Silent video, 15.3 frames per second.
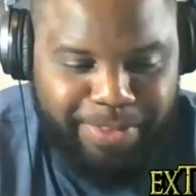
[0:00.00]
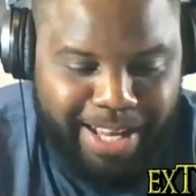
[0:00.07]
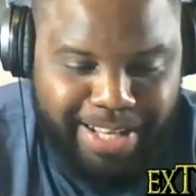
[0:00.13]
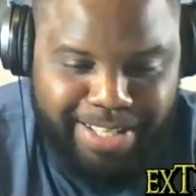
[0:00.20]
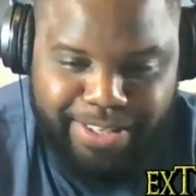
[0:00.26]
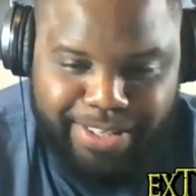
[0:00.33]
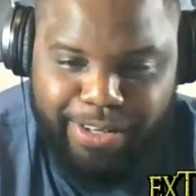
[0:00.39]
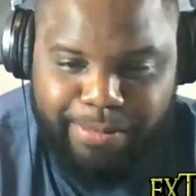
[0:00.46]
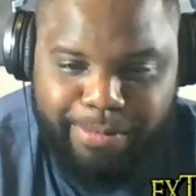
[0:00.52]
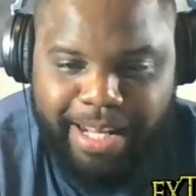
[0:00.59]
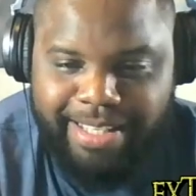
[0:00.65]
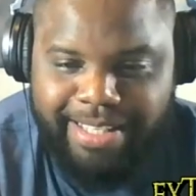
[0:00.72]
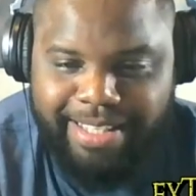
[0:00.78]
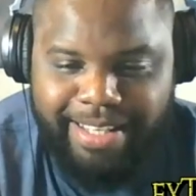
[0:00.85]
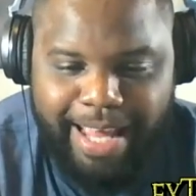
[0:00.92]
that's gonna
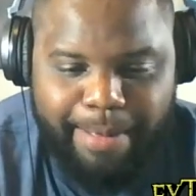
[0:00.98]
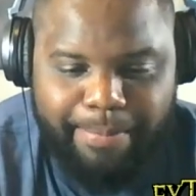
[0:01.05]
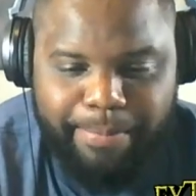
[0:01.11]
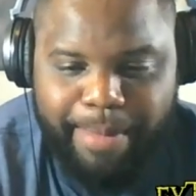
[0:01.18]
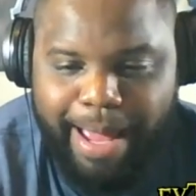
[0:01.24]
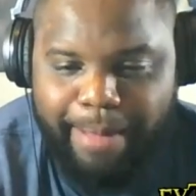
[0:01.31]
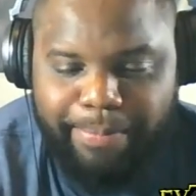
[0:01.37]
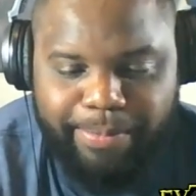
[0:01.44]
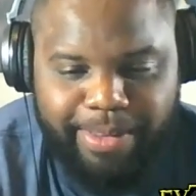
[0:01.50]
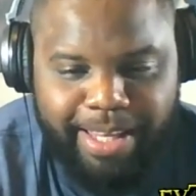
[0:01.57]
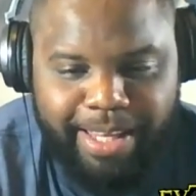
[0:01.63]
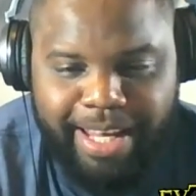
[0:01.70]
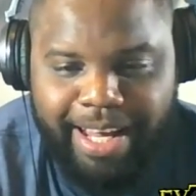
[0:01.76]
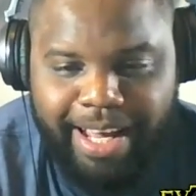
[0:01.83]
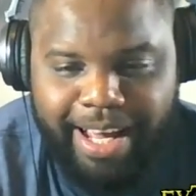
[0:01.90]
that snap map
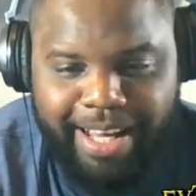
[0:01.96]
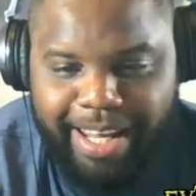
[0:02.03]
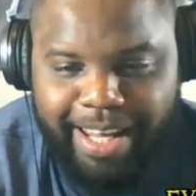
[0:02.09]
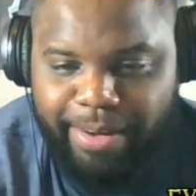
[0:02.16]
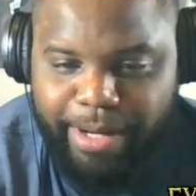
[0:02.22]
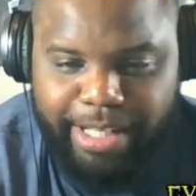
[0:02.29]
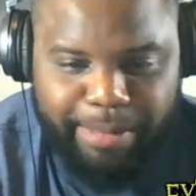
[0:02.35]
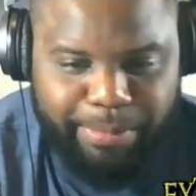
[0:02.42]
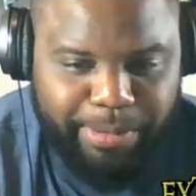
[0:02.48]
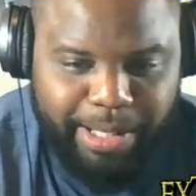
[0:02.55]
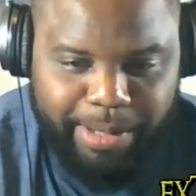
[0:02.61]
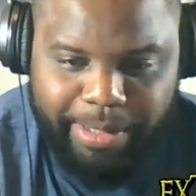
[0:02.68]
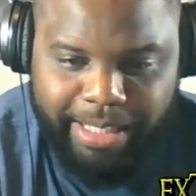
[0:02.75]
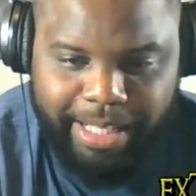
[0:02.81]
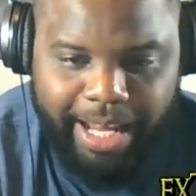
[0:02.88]
thing. I can't wait to
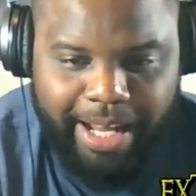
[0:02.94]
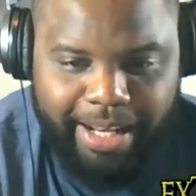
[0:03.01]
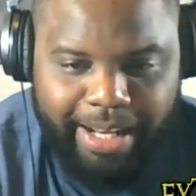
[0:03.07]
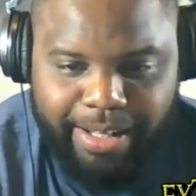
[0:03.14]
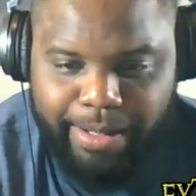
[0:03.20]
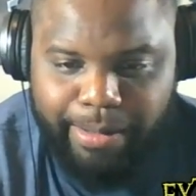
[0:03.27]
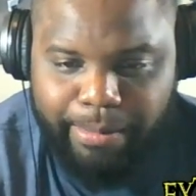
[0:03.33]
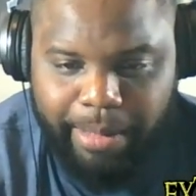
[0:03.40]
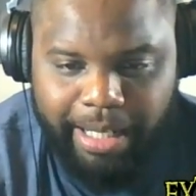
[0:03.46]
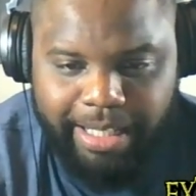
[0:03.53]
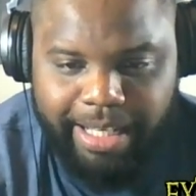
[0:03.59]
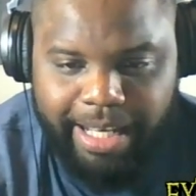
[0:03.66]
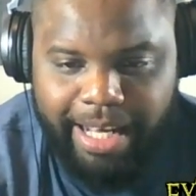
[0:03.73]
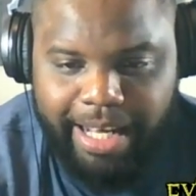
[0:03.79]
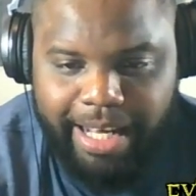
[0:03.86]
play with that. Oh my
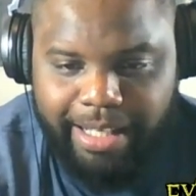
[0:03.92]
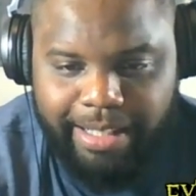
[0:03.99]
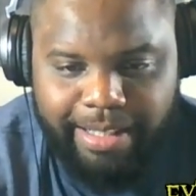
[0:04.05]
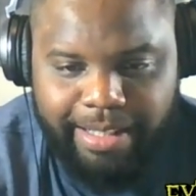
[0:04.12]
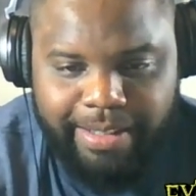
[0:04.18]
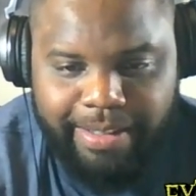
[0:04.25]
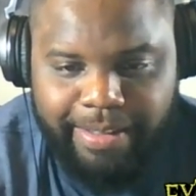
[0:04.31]
God.